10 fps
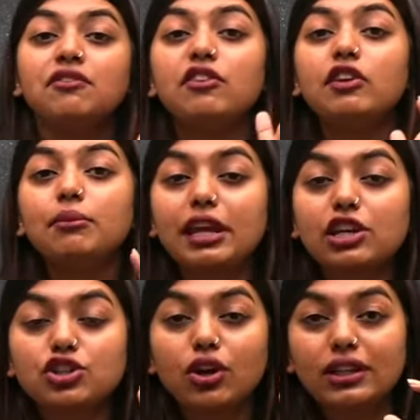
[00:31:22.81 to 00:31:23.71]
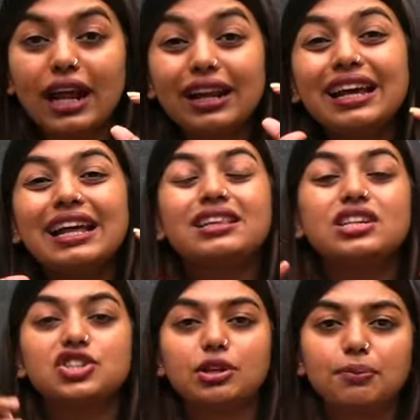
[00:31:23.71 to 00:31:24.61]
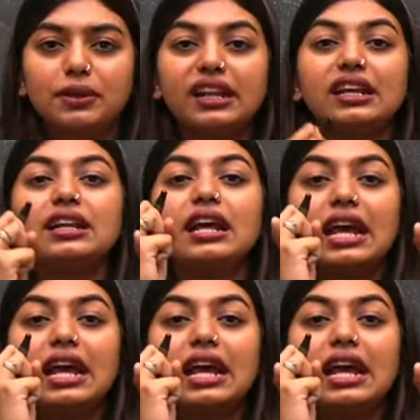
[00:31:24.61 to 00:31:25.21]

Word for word: we will make sure that this gibberellin